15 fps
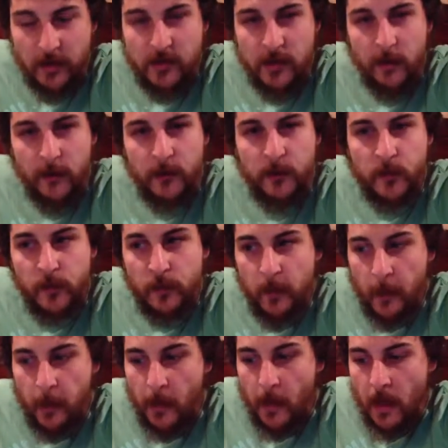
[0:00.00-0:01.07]
So
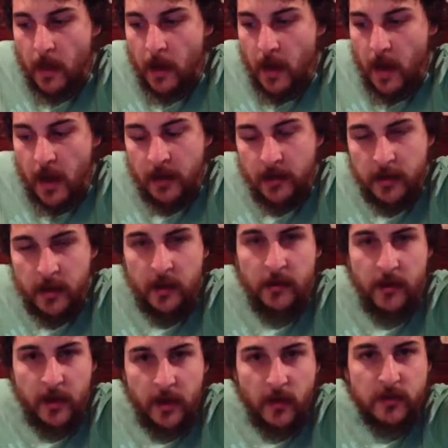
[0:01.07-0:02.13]
yeah,
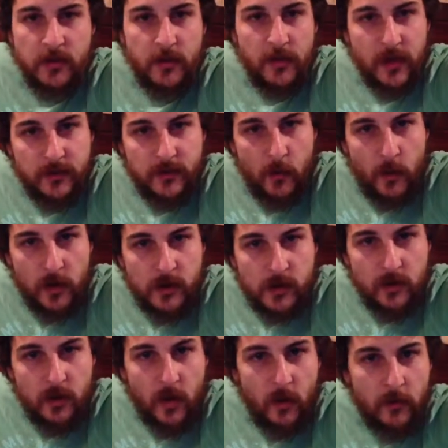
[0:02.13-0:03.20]
there you go. So thanks for
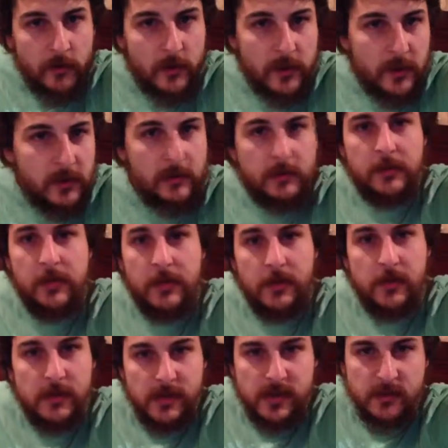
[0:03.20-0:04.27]
watching. Hopefully, you know,
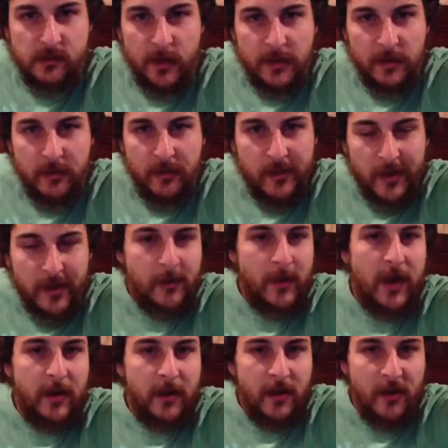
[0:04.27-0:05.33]
this is my little think
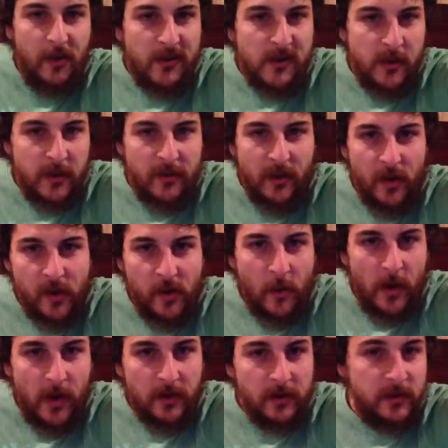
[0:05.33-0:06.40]
about it. I know it's a bit of a longer
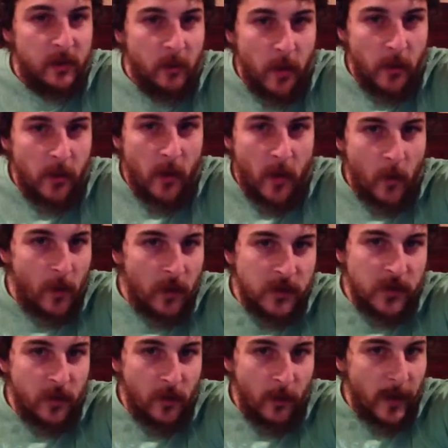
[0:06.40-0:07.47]
one, and you probably won't watch
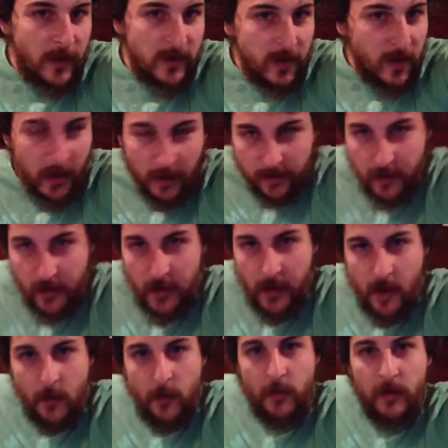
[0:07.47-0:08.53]
it all the way to the end,
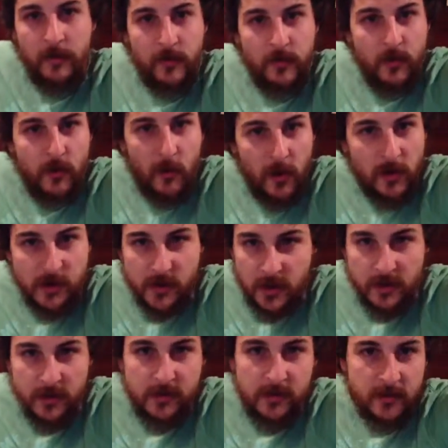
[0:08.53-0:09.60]
but if you do watch
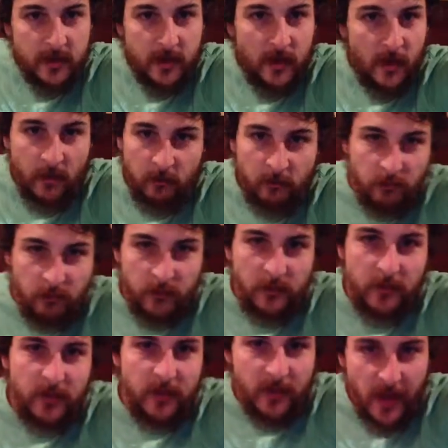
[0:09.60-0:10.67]
this, you know,
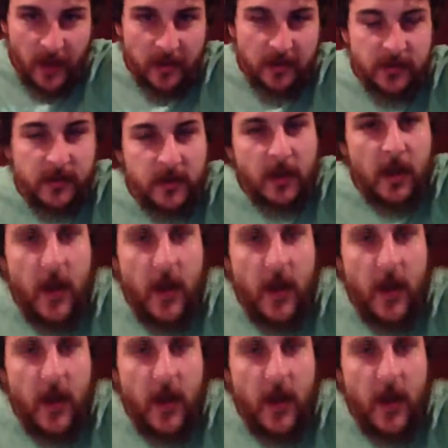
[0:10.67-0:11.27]
thanks.